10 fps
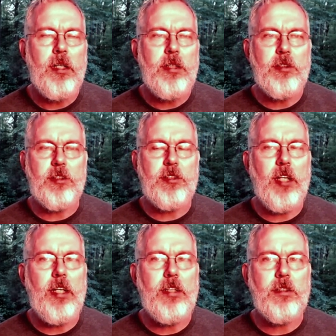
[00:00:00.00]
He's a
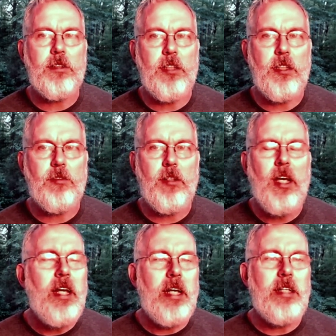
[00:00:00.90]
saint, Saint
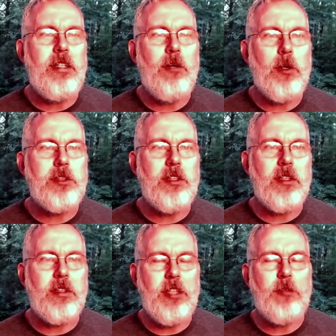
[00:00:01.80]
it, it wasn't
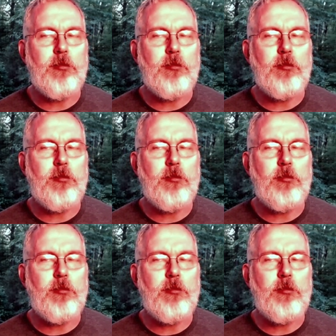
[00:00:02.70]
St.